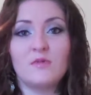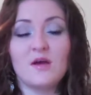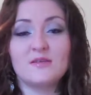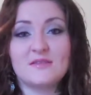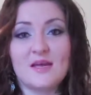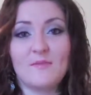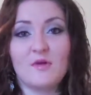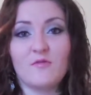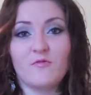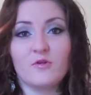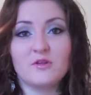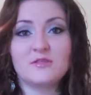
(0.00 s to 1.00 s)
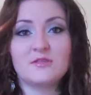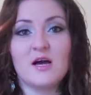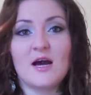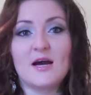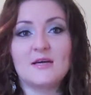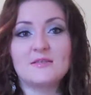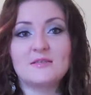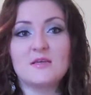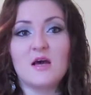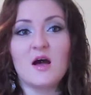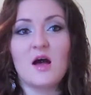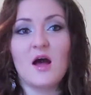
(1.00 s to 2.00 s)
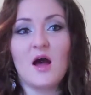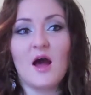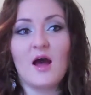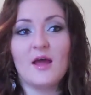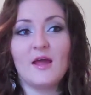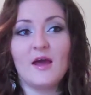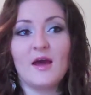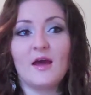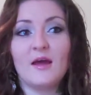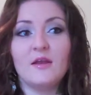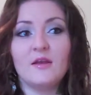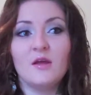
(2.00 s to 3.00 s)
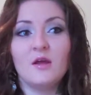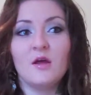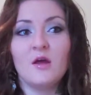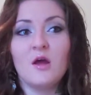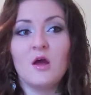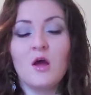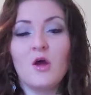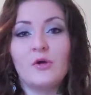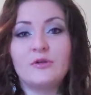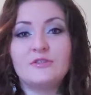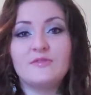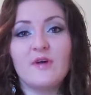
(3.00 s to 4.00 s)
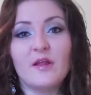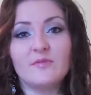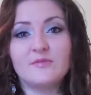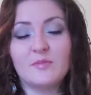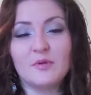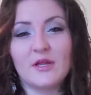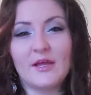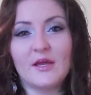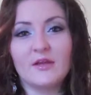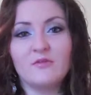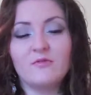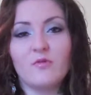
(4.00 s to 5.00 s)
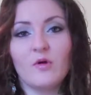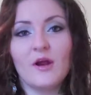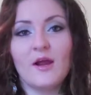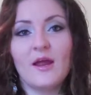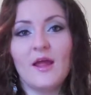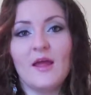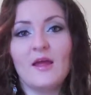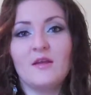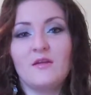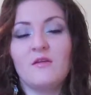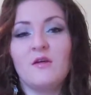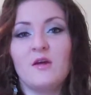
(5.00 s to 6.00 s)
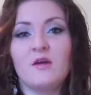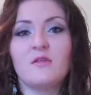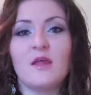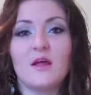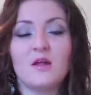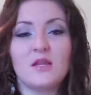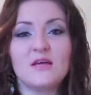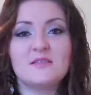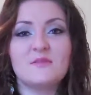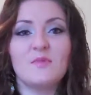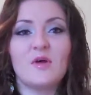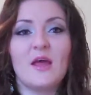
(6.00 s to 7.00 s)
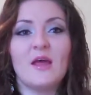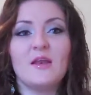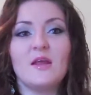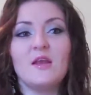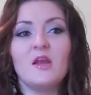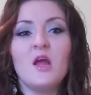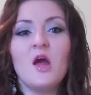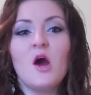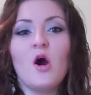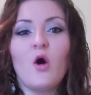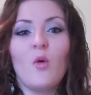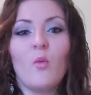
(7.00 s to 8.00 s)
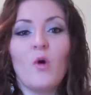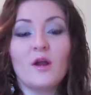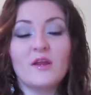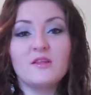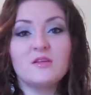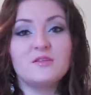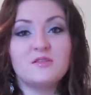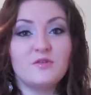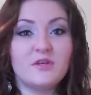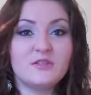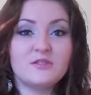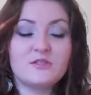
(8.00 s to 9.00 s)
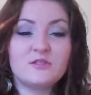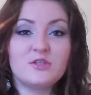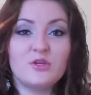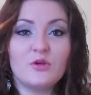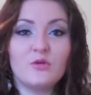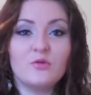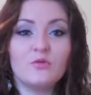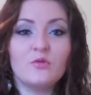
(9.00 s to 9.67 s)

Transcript: assignment for this class, I had developed a plan for it, and like a lesson plan, and wanted the students to